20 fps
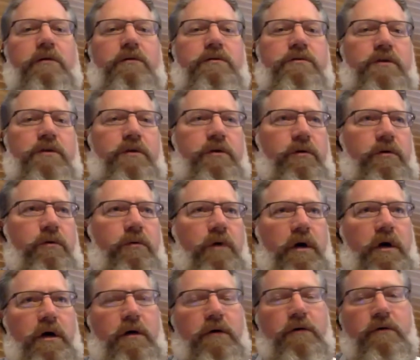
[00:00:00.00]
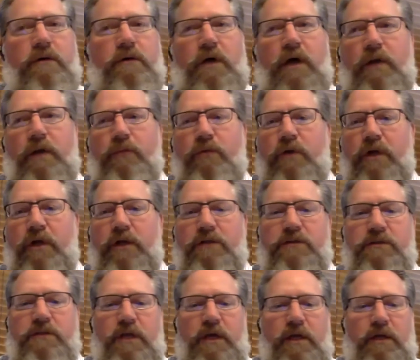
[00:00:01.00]
There's new
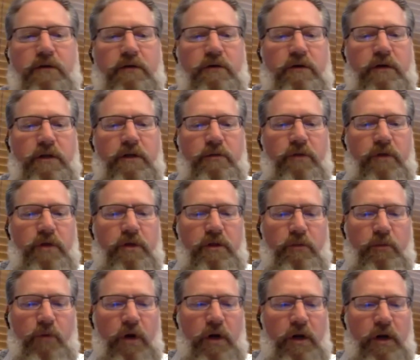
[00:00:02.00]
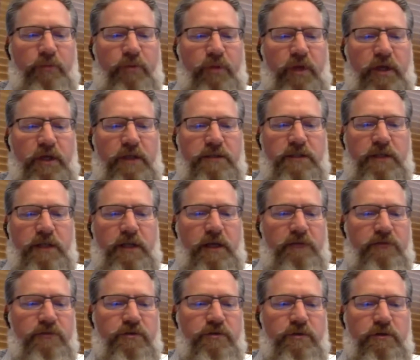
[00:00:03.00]
hybrids that are in the marketplace that
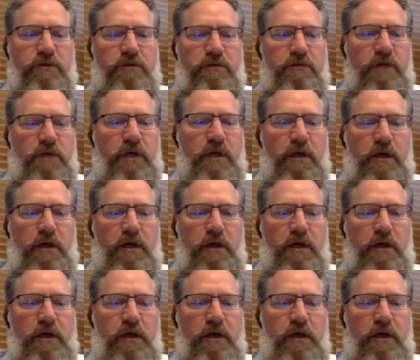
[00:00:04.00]
have certain